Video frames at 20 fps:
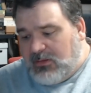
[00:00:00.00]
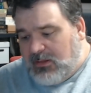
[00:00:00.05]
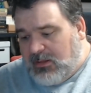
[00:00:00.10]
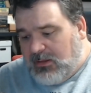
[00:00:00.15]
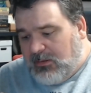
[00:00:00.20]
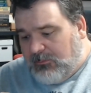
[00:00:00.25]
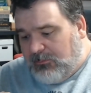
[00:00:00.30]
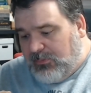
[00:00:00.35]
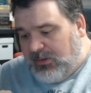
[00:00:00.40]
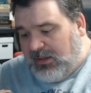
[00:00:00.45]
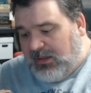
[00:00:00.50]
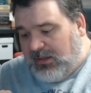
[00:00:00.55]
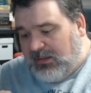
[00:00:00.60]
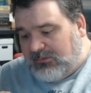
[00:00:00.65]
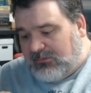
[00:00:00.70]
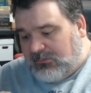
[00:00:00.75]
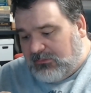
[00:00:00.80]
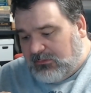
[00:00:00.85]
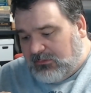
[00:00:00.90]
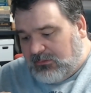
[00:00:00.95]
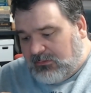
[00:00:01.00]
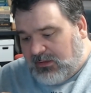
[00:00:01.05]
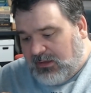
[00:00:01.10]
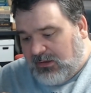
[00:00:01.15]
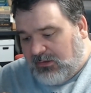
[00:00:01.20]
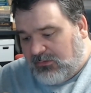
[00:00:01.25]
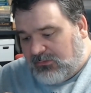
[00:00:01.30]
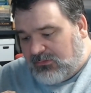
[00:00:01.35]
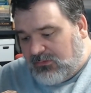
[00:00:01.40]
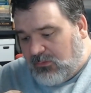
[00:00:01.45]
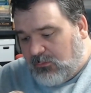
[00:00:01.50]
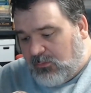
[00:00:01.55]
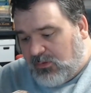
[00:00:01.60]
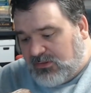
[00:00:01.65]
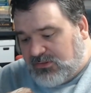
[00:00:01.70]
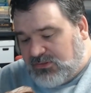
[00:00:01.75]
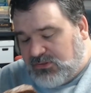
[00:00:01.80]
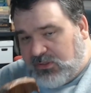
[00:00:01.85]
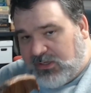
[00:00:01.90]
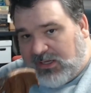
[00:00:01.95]
But I also
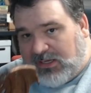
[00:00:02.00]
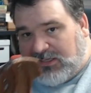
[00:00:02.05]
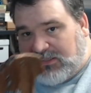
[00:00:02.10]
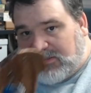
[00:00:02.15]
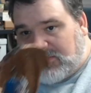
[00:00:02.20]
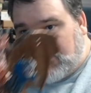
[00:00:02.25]
want you guys to